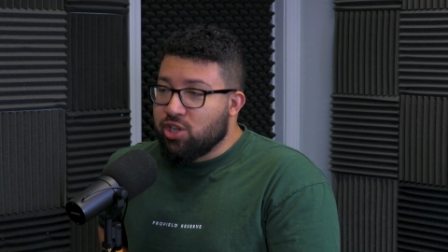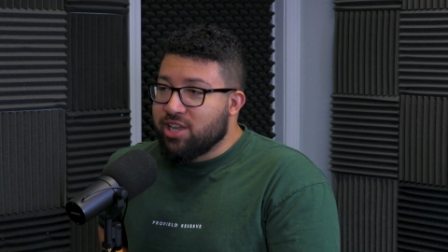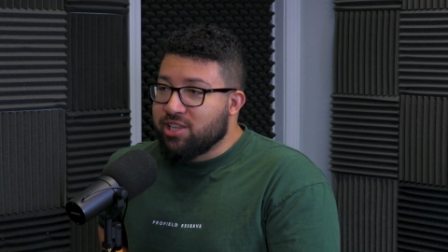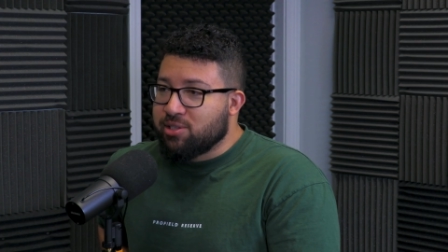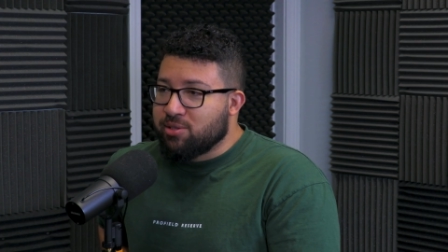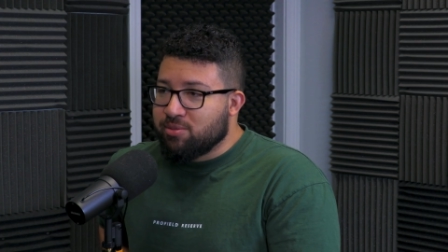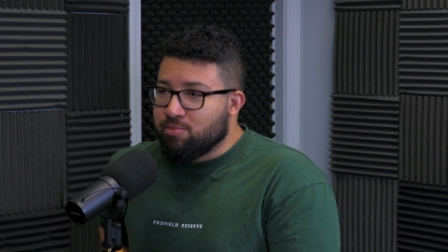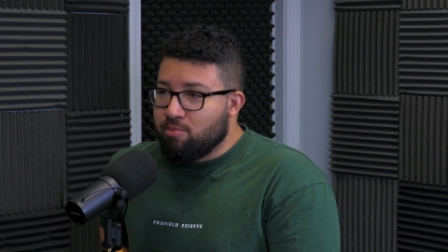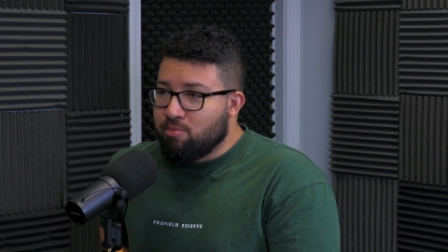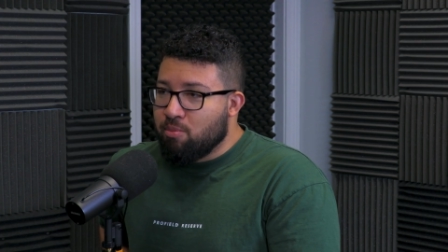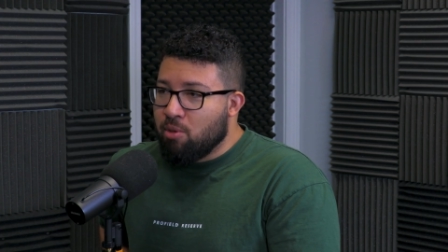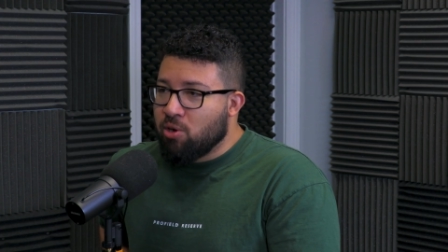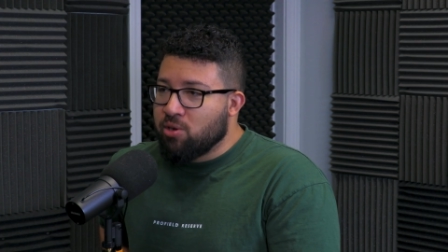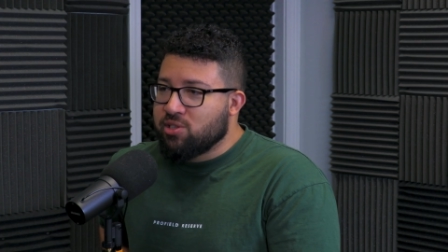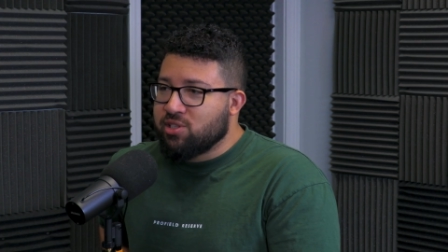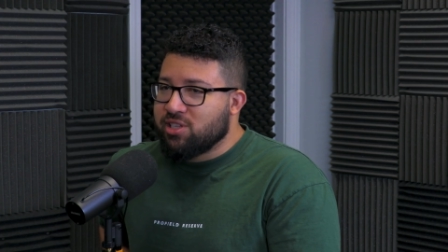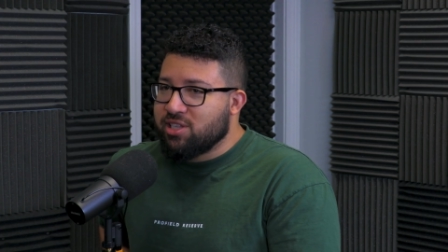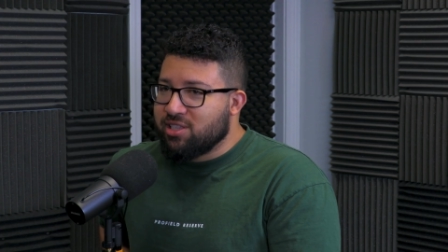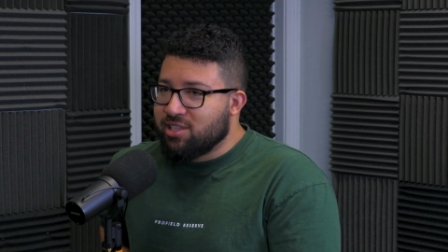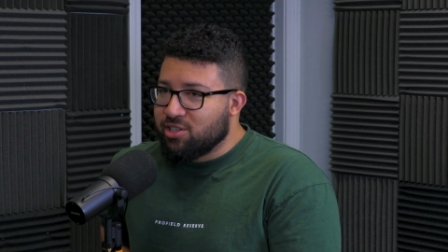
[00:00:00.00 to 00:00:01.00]
Though. It's
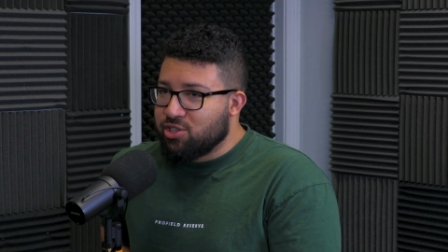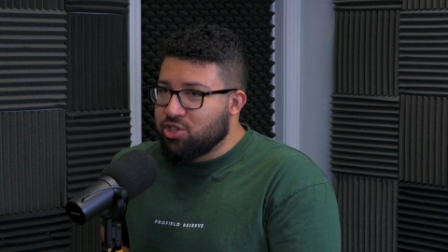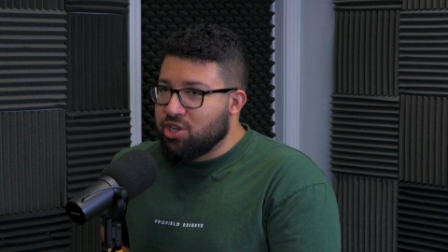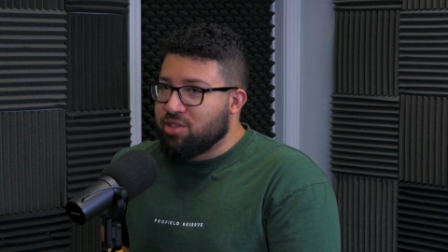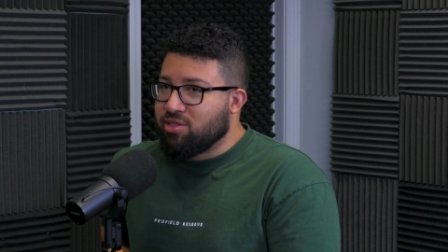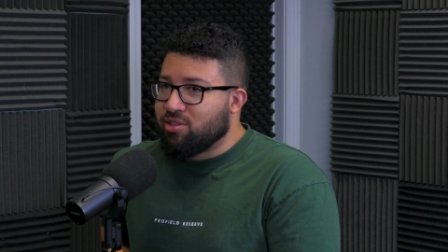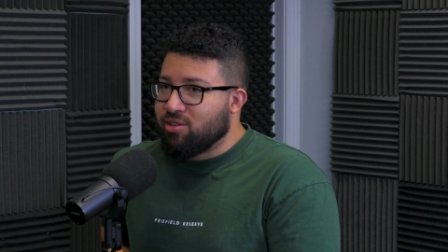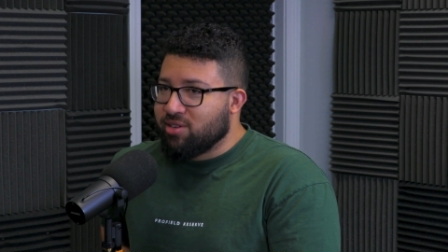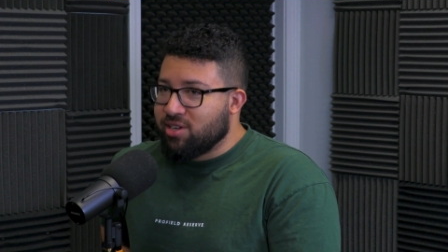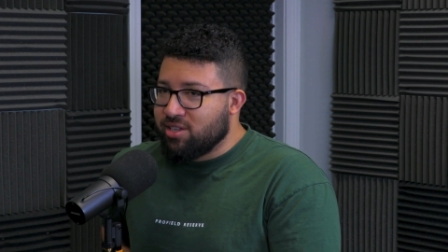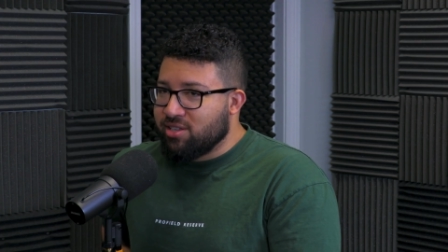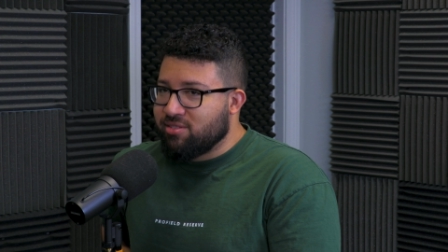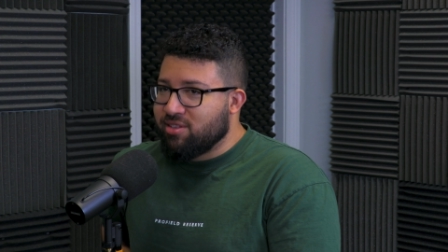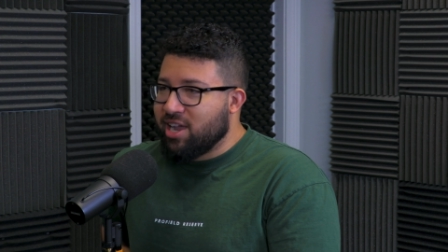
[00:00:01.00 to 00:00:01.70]
mostly the G30s.